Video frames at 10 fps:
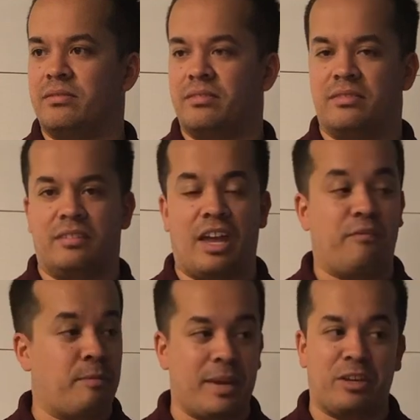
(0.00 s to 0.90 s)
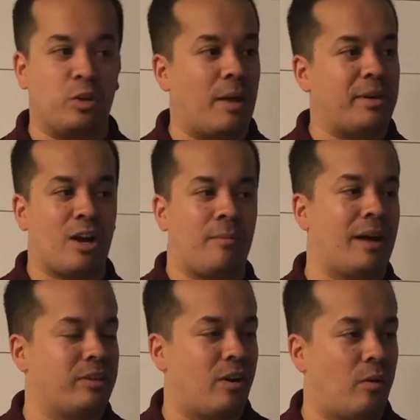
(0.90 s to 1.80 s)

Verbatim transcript: If it, if it be you, let me come out there."